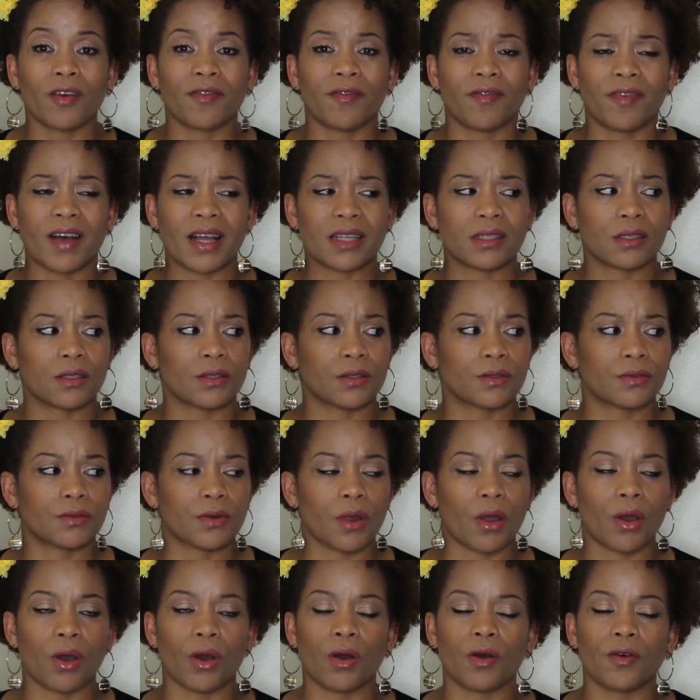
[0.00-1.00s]
faster
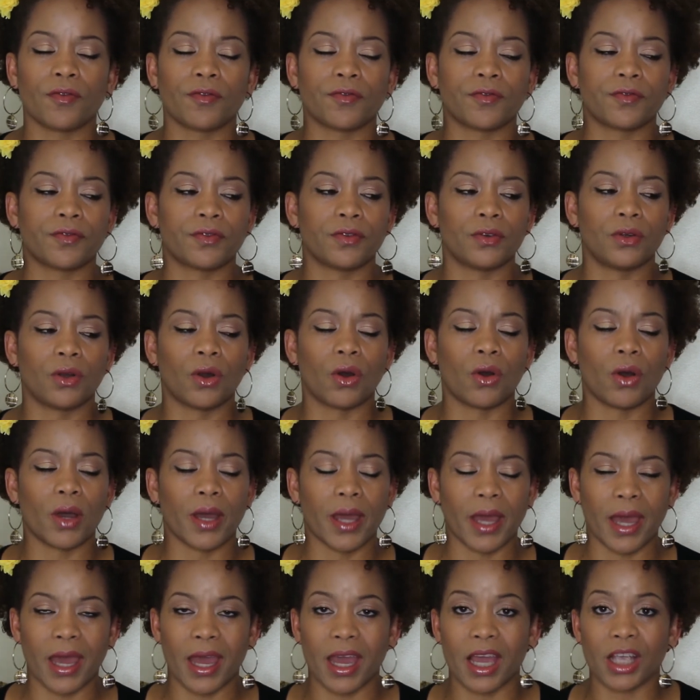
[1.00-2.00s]
growth,
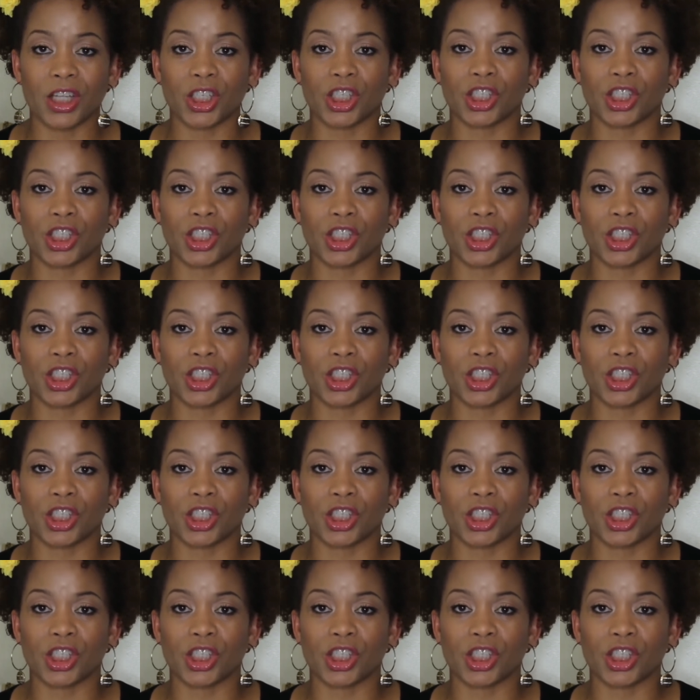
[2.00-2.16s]
long hair,